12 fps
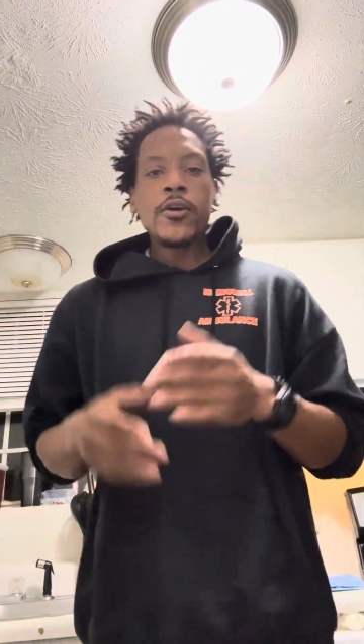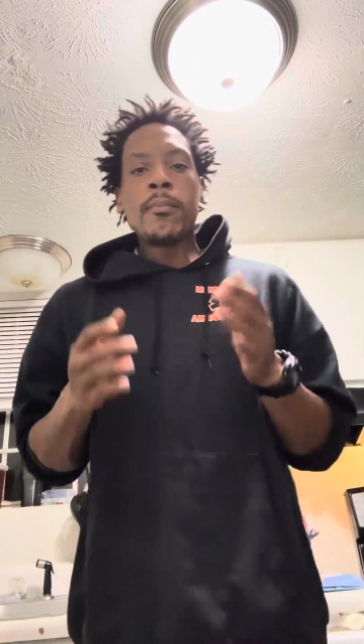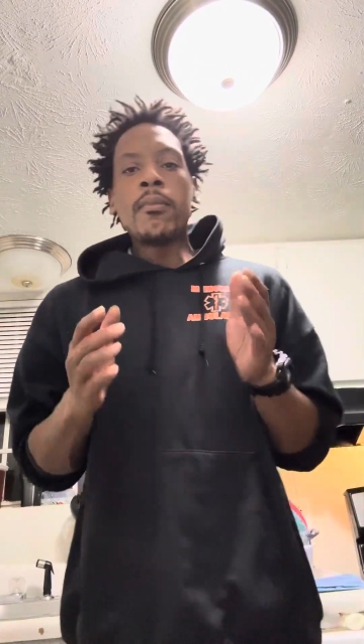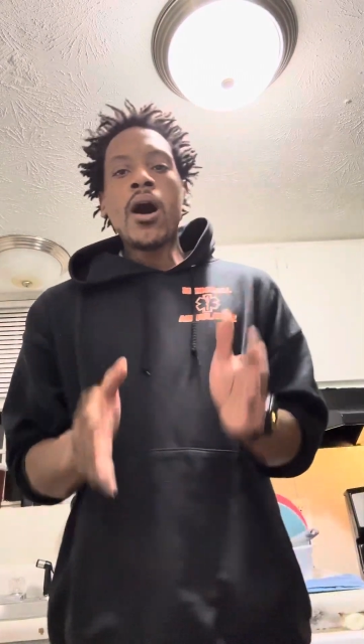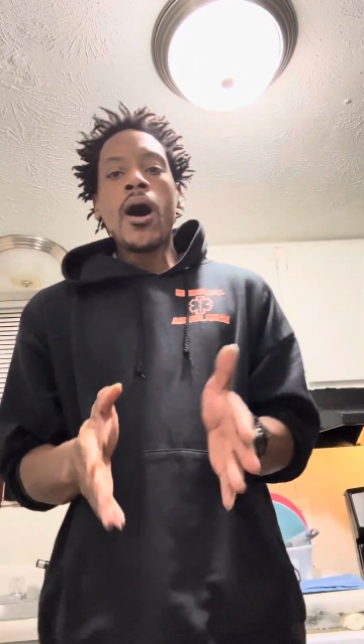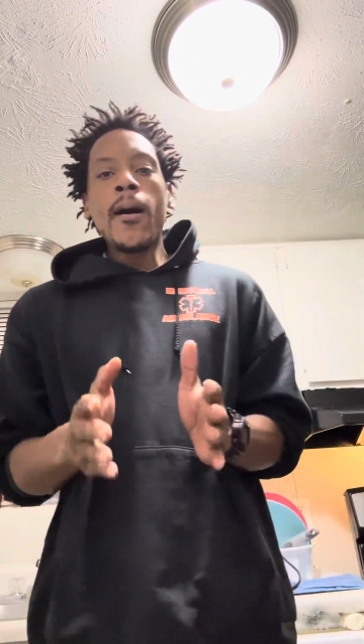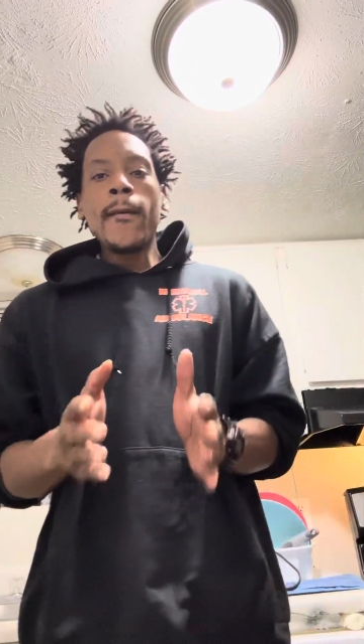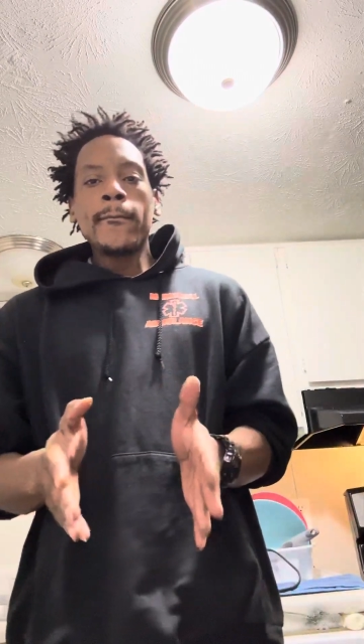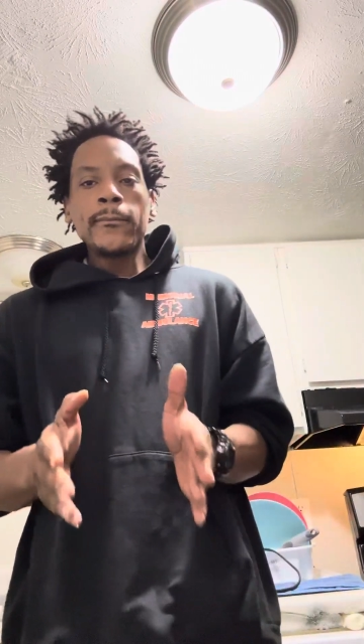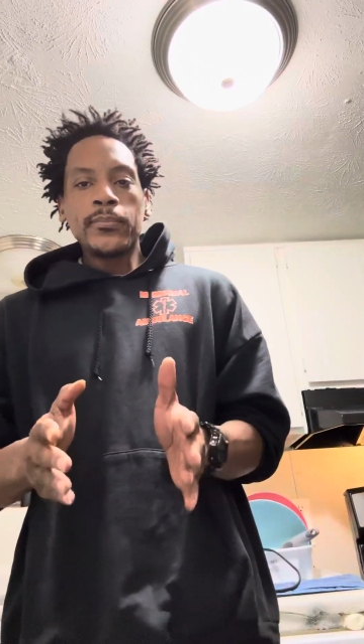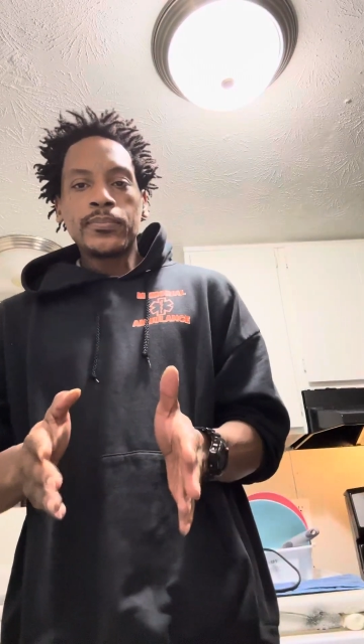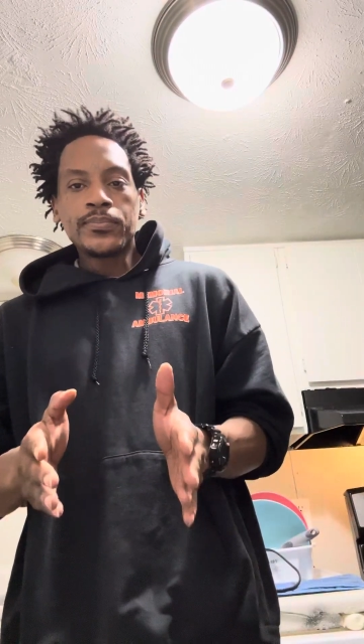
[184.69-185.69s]
mom
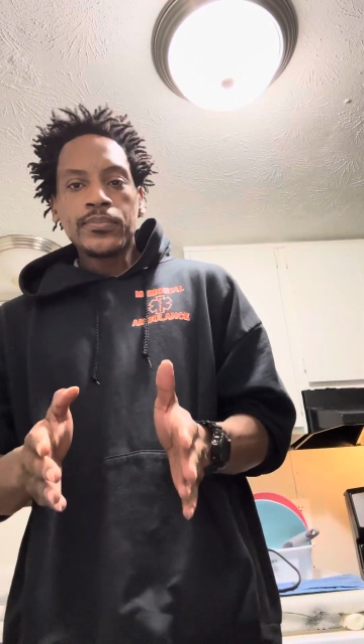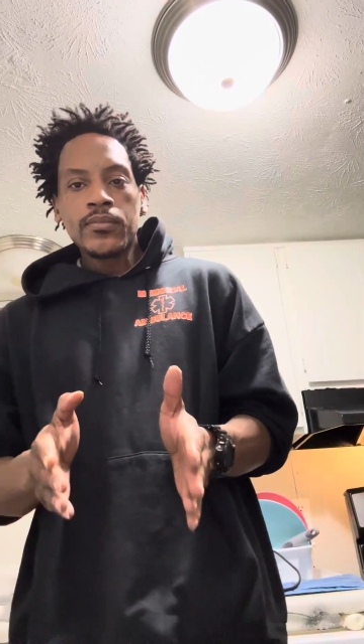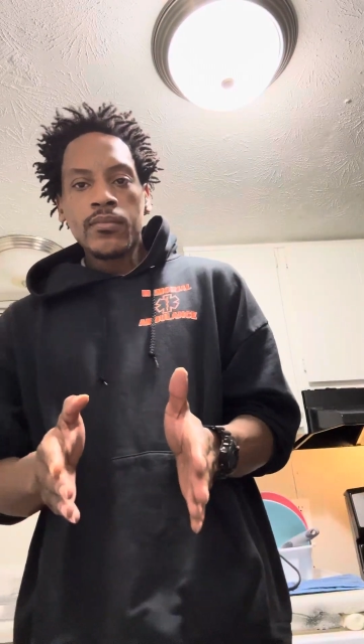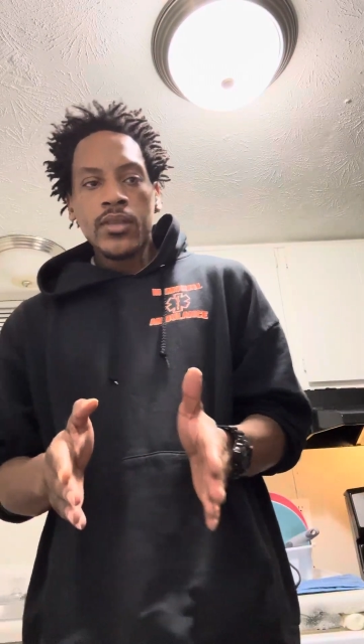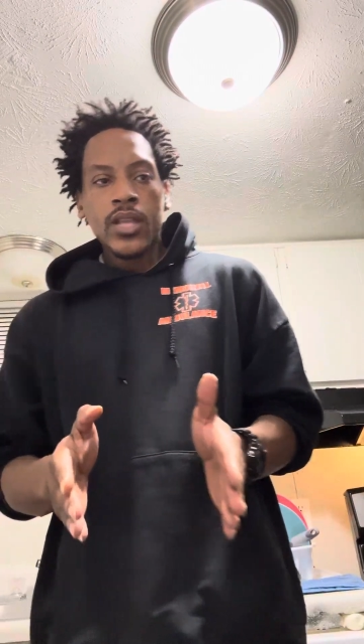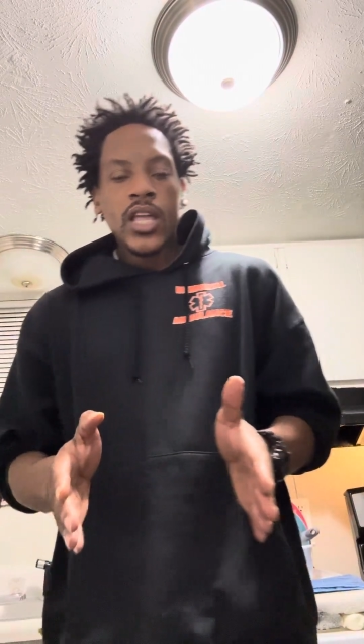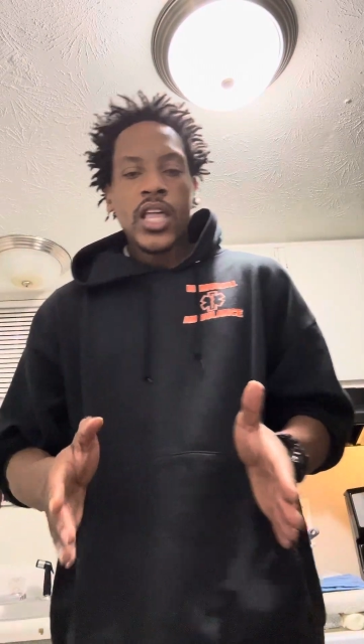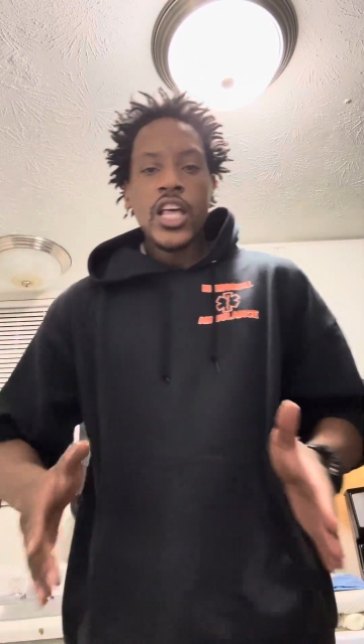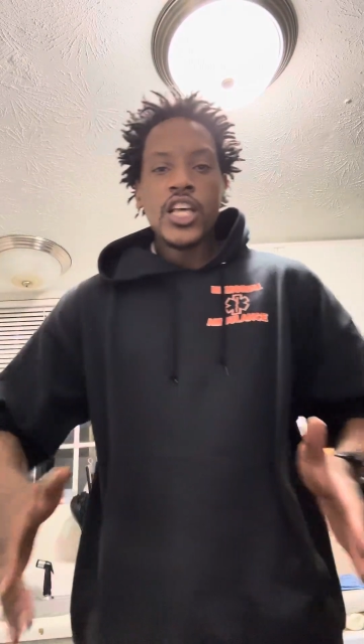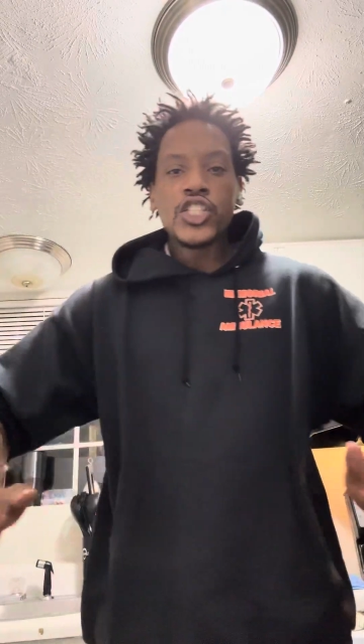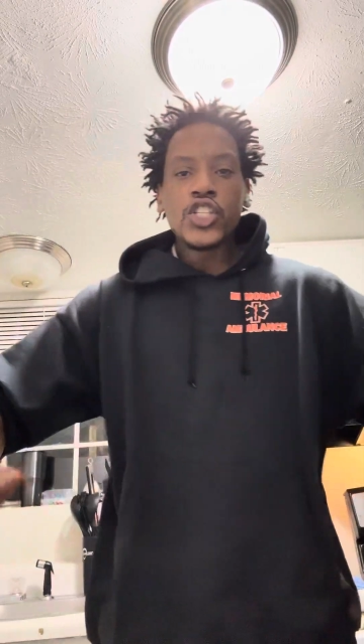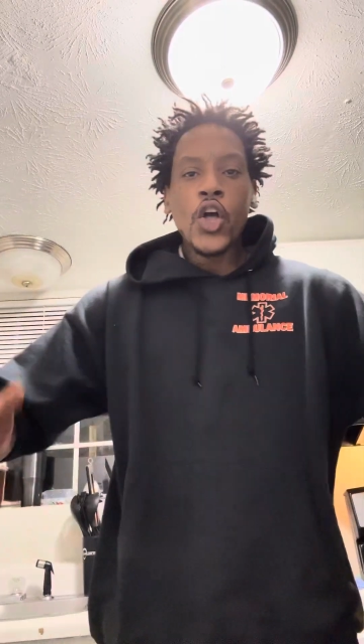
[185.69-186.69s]

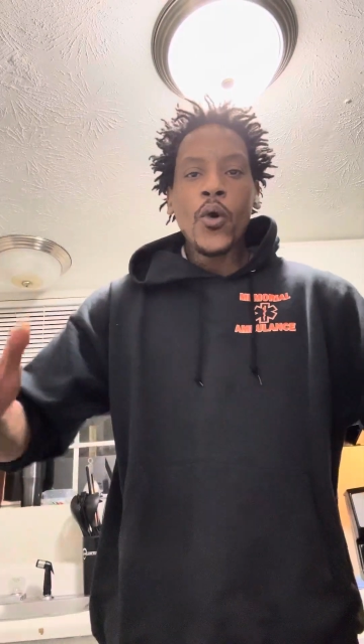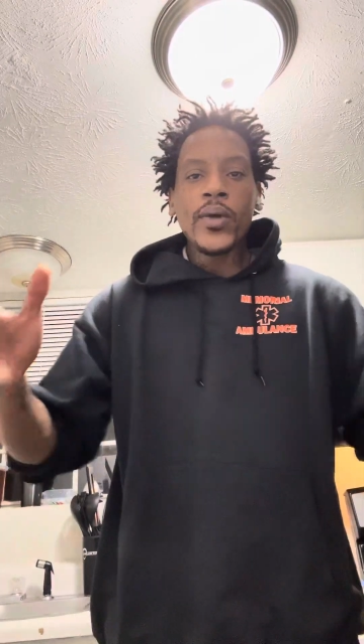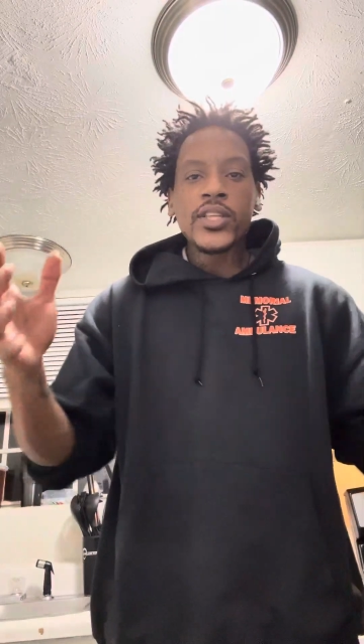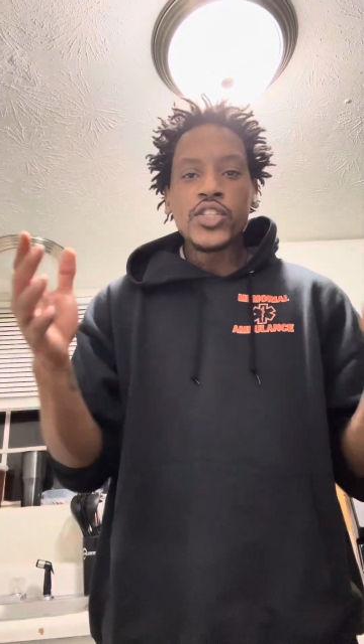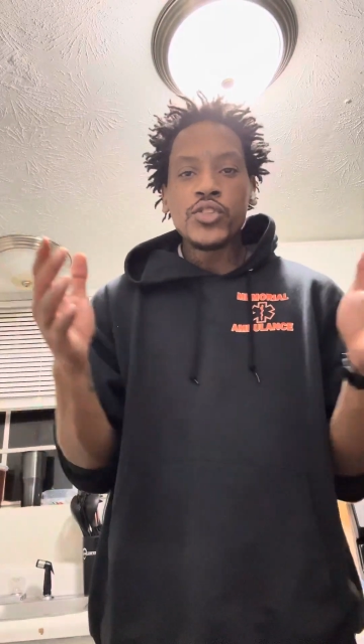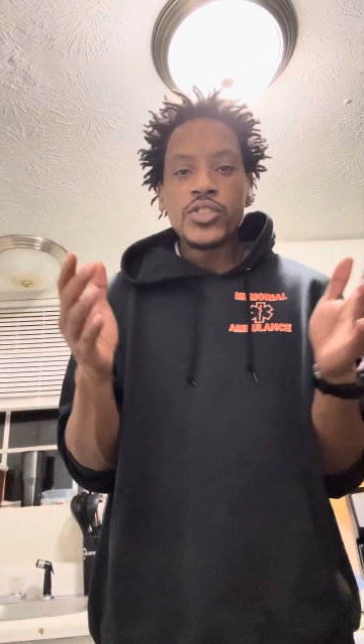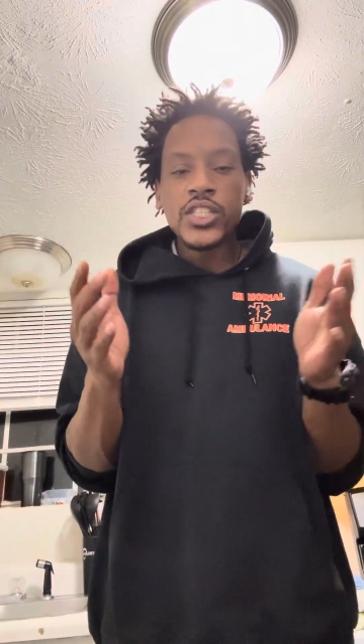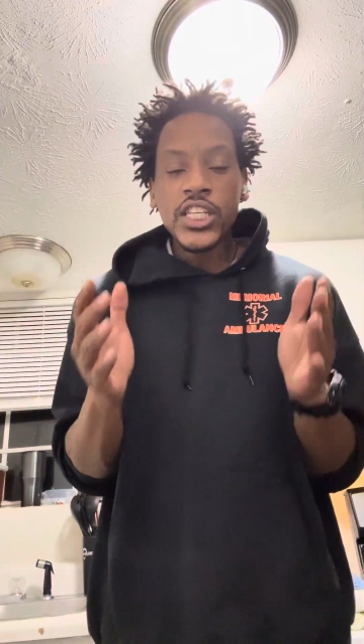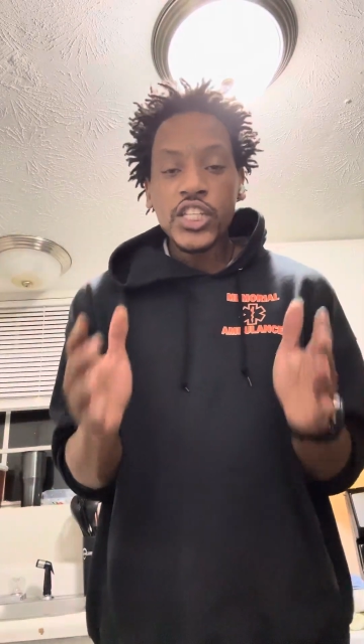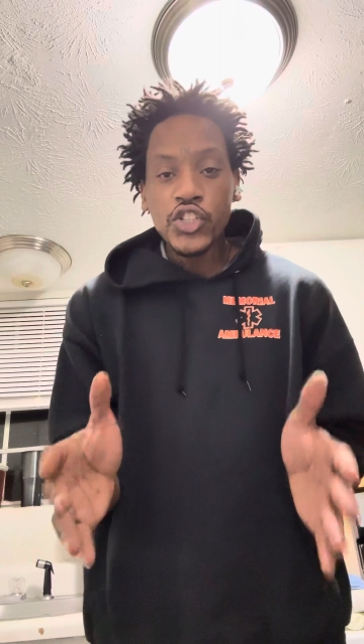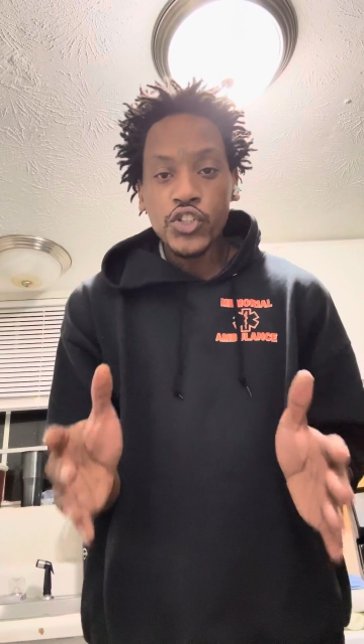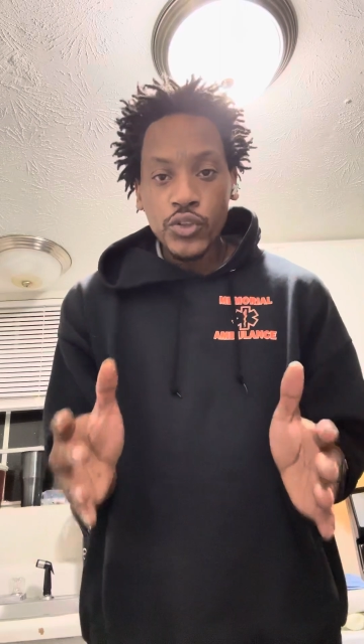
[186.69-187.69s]
is going to
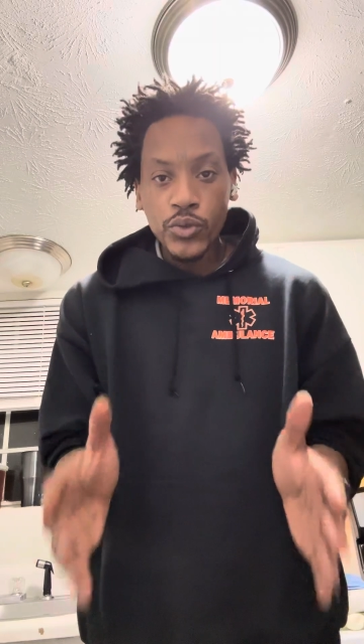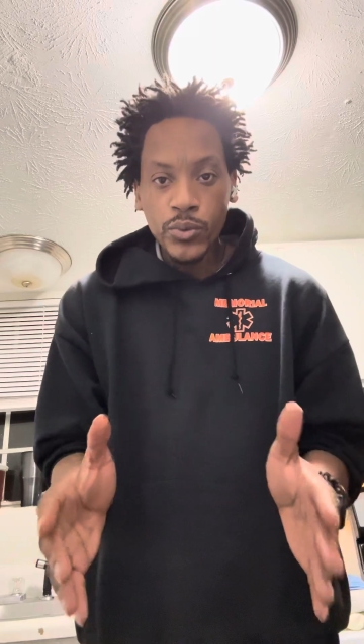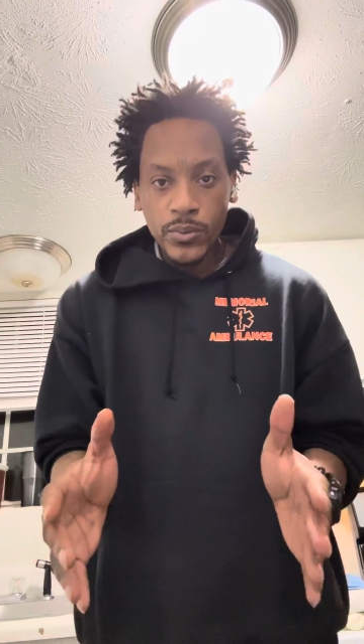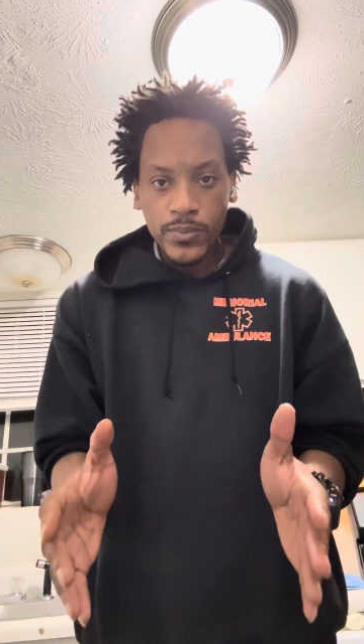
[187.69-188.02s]
teach you